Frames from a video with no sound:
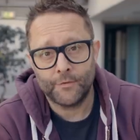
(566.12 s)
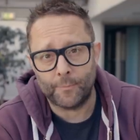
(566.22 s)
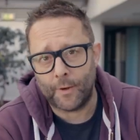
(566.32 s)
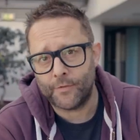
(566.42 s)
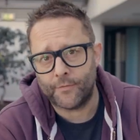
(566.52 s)

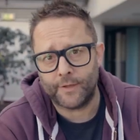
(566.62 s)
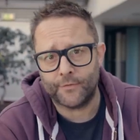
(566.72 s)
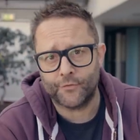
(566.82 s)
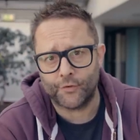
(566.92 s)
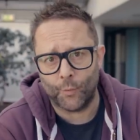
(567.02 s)
So both of
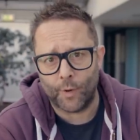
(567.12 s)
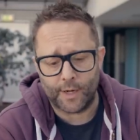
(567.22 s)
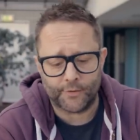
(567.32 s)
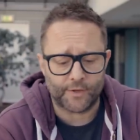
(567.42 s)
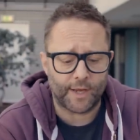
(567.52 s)
these true
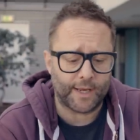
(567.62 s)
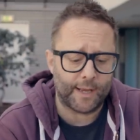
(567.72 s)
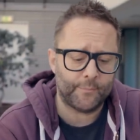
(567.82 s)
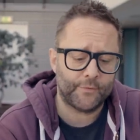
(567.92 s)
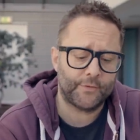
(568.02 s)
wireless
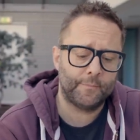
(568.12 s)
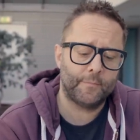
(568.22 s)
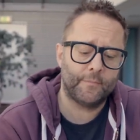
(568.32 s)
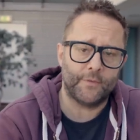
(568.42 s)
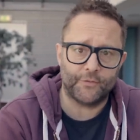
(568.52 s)
IEMs,
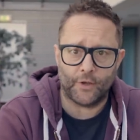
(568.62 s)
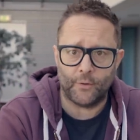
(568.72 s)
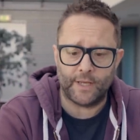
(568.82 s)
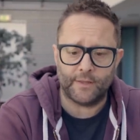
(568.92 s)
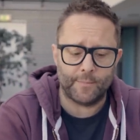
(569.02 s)
the
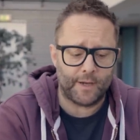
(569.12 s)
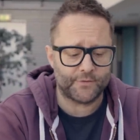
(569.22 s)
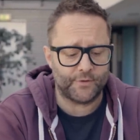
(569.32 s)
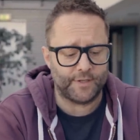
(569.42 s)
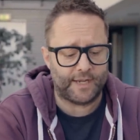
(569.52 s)
Sony and the
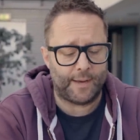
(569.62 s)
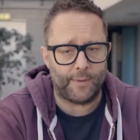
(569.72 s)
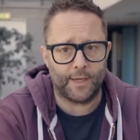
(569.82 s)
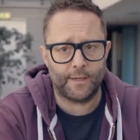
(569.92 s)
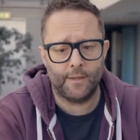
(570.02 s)
Master and
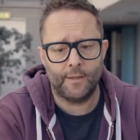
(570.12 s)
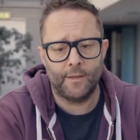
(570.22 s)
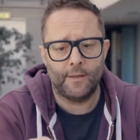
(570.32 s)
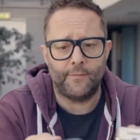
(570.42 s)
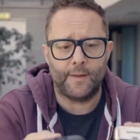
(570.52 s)
Dynamic,
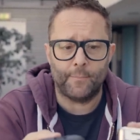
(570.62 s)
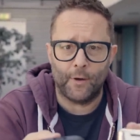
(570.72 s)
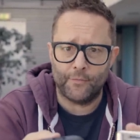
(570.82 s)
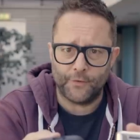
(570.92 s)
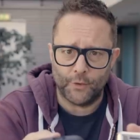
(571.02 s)
they
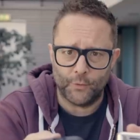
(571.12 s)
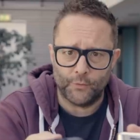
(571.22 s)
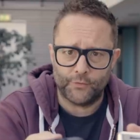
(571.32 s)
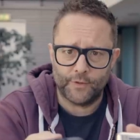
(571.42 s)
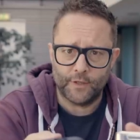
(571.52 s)
both
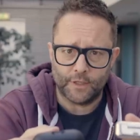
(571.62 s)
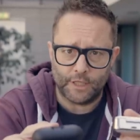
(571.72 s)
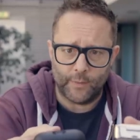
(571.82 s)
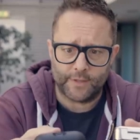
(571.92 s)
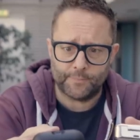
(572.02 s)
use
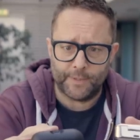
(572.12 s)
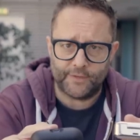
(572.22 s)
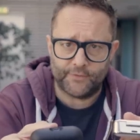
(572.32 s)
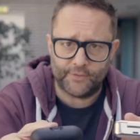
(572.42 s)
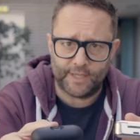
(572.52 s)

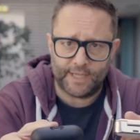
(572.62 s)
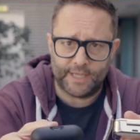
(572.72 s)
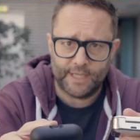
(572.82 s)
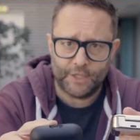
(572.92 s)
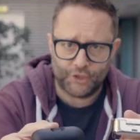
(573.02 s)

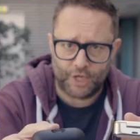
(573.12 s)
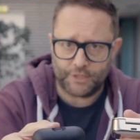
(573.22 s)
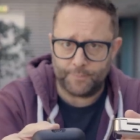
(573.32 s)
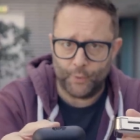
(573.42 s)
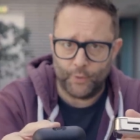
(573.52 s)
USB-C
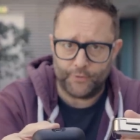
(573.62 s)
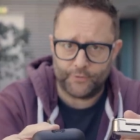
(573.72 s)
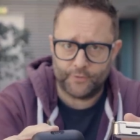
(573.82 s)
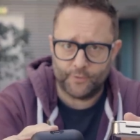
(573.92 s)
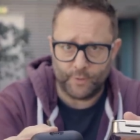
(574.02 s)
charging
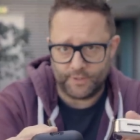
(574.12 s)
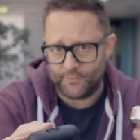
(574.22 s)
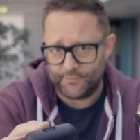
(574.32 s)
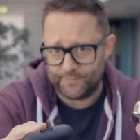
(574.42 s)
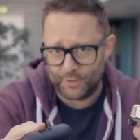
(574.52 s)
ports, which
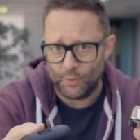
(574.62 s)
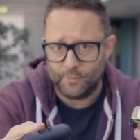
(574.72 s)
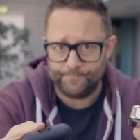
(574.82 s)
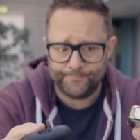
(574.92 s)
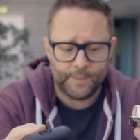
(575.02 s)
is cool.